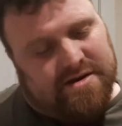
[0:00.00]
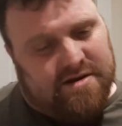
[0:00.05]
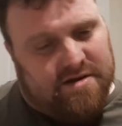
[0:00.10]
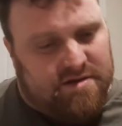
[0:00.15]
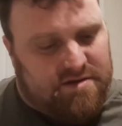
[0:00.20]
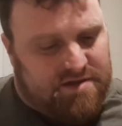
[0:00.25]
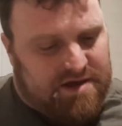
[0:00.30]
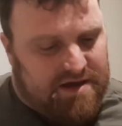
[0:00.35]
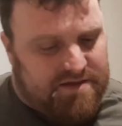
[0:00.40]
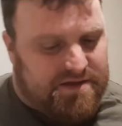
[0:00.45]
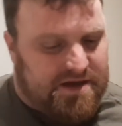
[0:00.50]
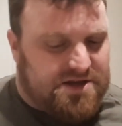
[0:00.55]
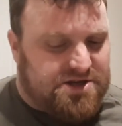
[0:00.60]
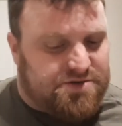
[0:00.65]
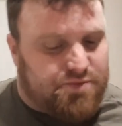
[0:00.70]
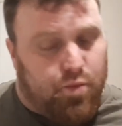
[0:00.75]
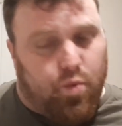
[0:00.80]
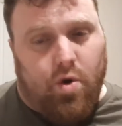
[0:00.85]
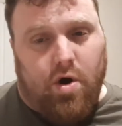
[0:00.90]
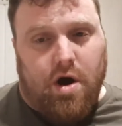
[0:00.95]
then they
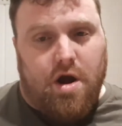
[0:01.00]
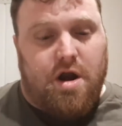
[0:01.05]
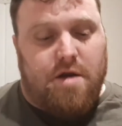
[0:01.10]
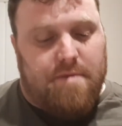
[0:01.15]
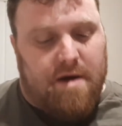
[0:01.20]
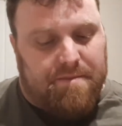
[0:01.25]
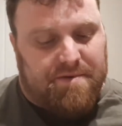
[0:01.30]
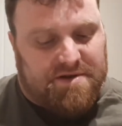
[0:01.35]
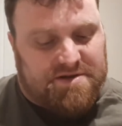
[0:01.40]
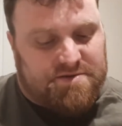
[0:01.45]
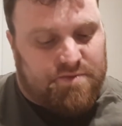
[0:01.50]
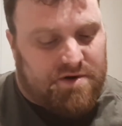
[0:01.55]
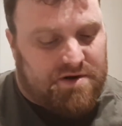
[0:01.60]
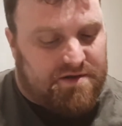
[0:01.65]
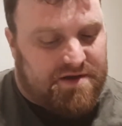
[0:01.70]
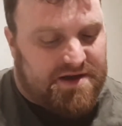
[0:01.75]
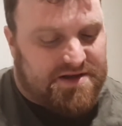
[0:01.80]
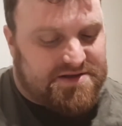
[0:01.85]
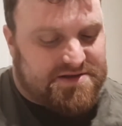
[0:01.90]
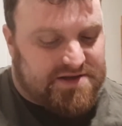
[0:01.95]
just wire him up into one of
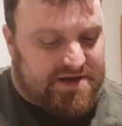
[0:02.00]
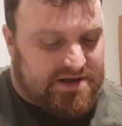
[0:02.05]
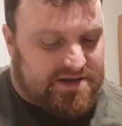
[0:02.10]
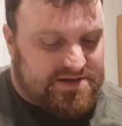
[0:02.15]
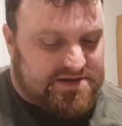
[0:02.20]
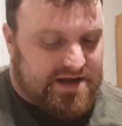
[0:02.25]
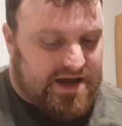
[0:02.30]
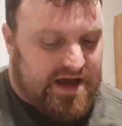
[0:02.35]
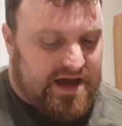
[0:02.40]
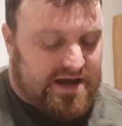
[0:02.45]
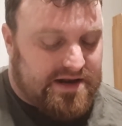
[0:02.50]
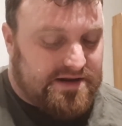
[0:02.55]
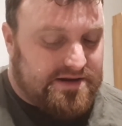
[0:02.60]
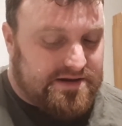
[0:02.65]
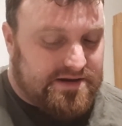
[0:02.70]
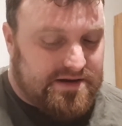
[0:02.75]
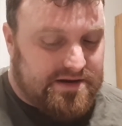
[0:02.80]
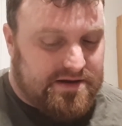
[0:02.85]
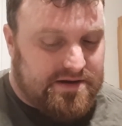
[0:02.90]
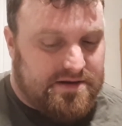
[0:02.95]
these things and
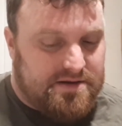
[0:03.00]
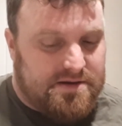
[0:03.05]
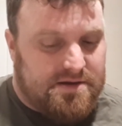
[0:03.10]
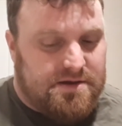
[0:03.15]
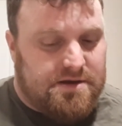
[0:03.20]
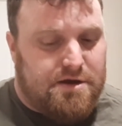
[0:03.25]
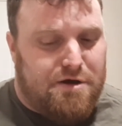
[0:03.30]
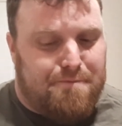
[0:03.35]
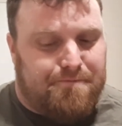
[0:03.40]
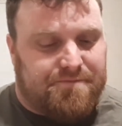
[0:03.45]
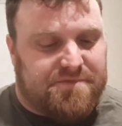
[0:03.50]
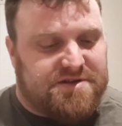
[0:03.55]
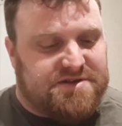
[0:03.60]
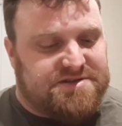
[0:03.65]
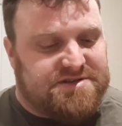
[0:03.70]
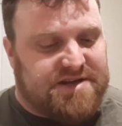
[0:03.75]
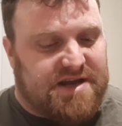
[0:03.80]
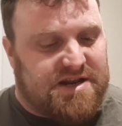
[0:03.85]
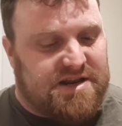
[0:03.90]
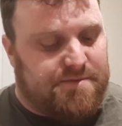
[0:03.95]

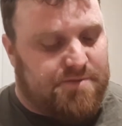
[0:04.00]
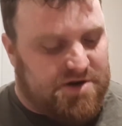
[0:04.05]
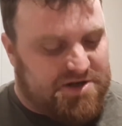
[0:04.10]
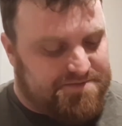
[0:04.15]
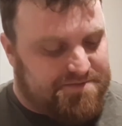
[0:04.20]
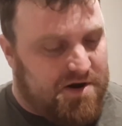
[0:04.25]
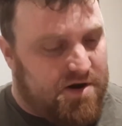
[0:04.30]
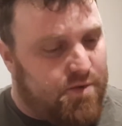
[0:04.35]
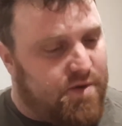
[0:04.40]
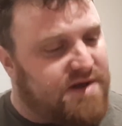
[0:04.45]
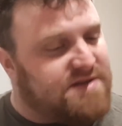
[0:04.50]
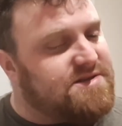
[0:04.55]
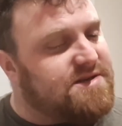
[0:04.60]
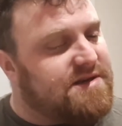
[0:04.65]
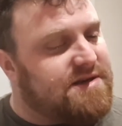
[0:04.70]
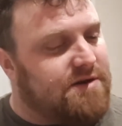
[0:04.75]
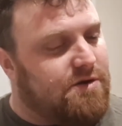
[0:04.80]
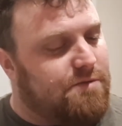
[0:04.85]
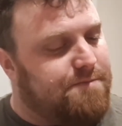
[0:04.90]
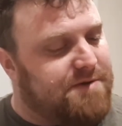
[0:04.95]
send him on his merry way to
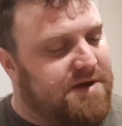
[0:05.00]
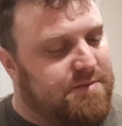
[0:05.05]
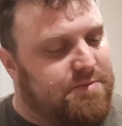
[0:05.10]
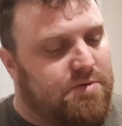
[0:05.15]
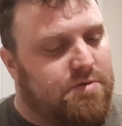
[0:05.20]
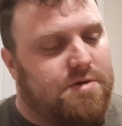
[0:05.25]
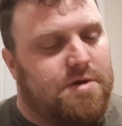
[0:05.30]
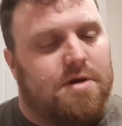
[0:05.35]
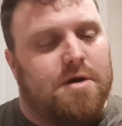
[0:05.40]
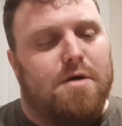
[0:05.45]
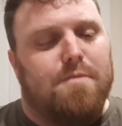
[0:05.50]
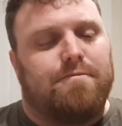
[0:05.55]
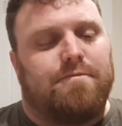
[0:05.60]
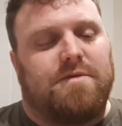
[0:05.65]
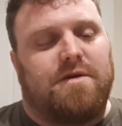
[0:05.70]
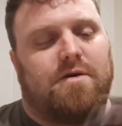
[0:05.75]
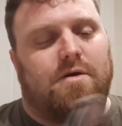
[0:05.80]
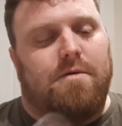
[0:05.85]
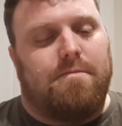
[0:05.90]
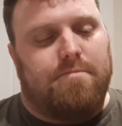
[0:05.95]
kill people.
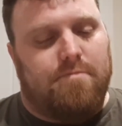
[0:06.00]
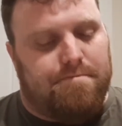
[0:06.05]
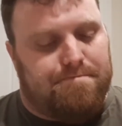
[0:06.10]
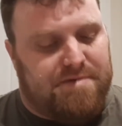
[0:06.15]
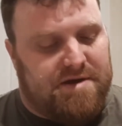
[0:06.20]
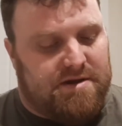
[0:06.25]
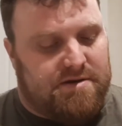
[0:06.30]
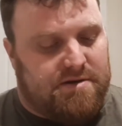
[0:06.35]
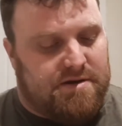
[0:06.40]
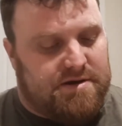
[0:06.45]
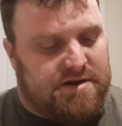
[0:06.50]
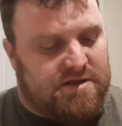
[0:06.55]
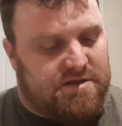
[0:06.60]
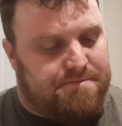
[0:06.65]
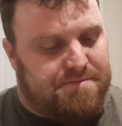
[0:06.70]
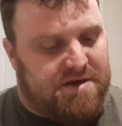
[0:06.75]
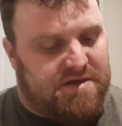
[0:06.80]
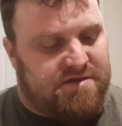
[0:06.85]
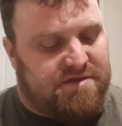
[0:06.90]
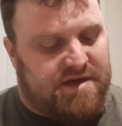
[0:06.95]
You got another
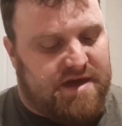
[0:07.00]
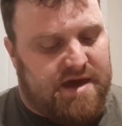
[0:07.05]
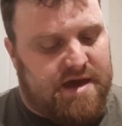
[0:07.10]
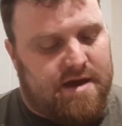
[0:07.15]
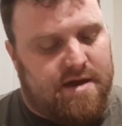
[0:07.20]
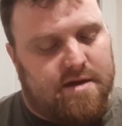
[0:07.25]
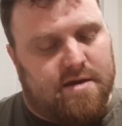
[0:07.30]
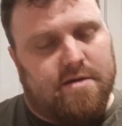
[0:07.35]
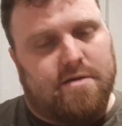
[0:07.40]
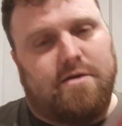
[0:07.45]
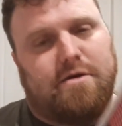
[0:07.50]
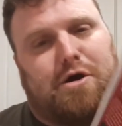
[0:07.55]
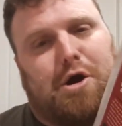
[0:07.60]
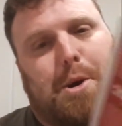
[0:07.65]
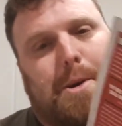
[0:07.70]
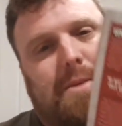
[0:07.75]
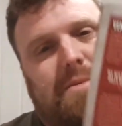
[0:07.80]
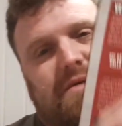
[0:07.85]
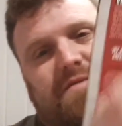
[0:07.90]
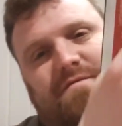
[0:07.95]
bit there
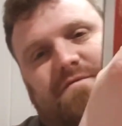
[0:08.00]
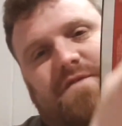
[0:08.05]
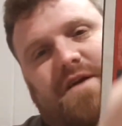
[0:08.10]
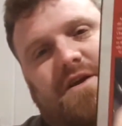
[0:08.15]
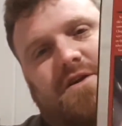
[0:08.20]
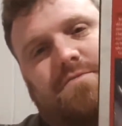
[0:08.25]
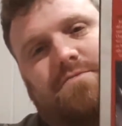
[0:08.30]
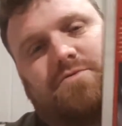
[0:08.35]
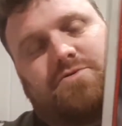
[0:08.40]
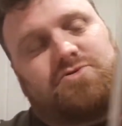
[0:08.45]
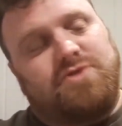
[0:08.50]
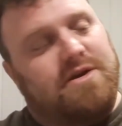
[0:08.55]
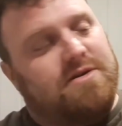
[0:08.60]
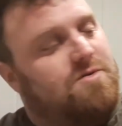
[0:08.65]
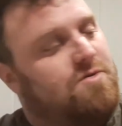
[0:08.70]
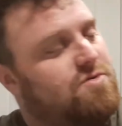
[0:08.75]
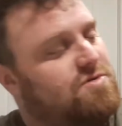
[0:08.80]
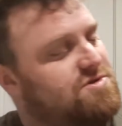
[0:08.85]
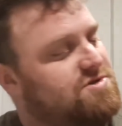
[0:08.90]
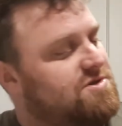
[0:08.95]
about venerable
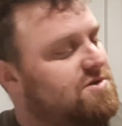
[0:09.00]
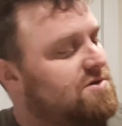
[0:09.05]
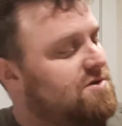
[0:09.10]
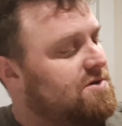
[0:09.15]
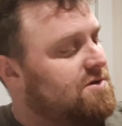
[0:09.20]
dreadnoughts.